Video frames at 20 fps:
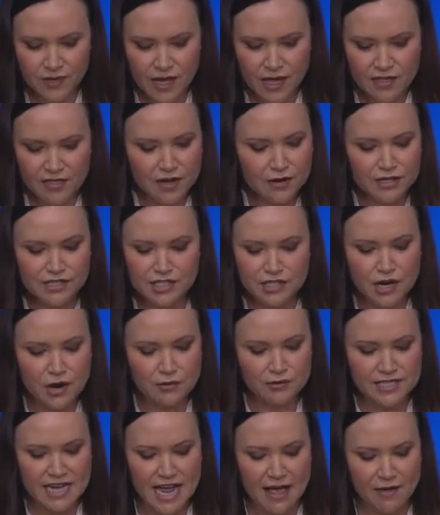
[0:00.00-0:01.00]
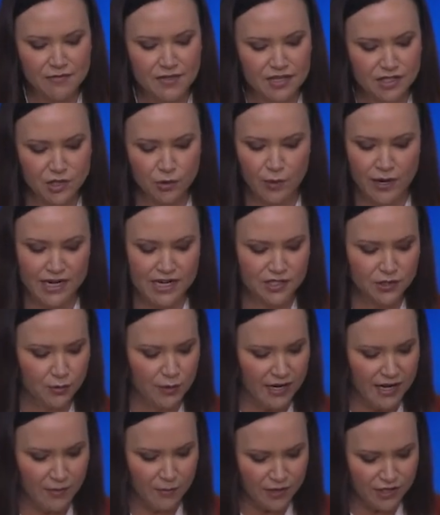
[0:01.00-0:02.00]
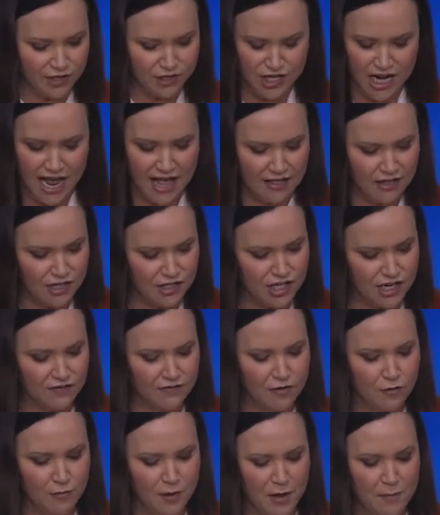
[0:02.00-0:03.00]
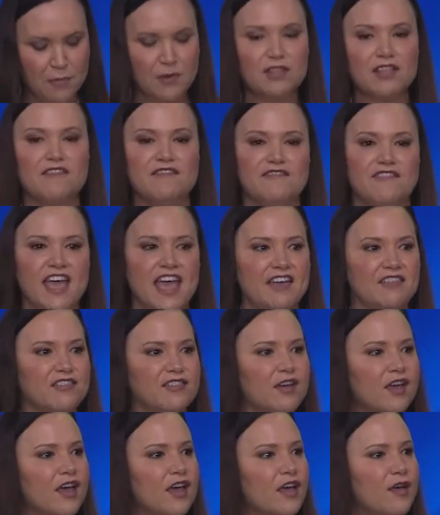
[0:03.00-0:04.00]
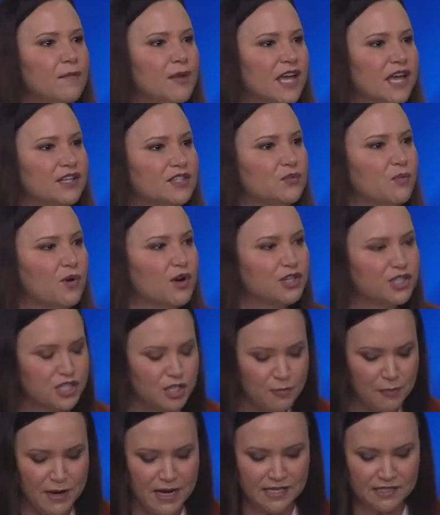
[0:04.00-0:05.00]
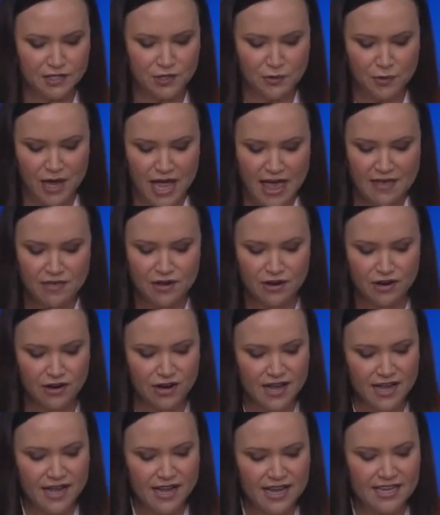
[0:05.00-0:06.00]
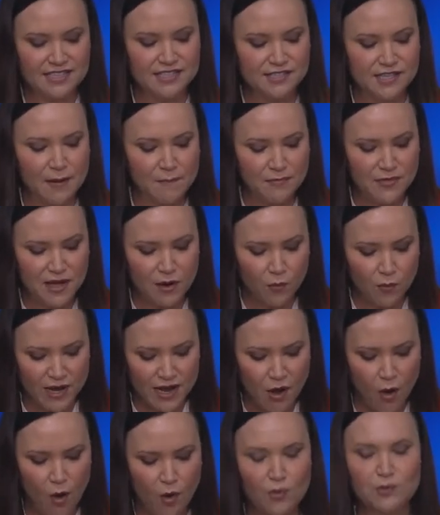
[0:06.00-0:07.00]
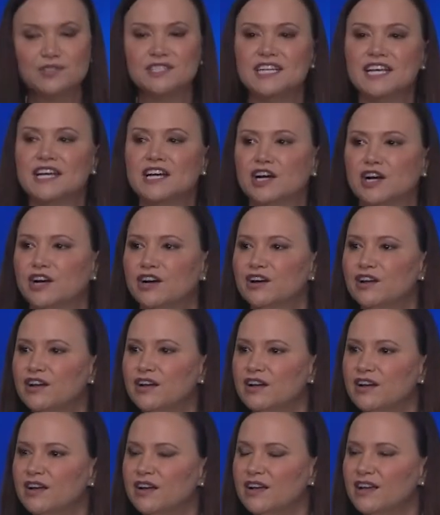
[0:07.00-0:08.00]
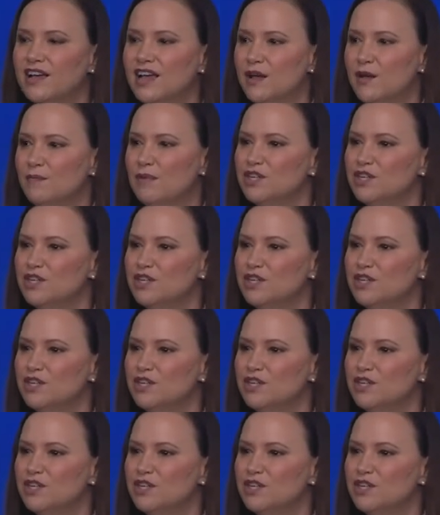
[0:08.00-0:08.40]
There is no doubt that 2020 was challenging for people of faith because worshiping together is something we hold dear. But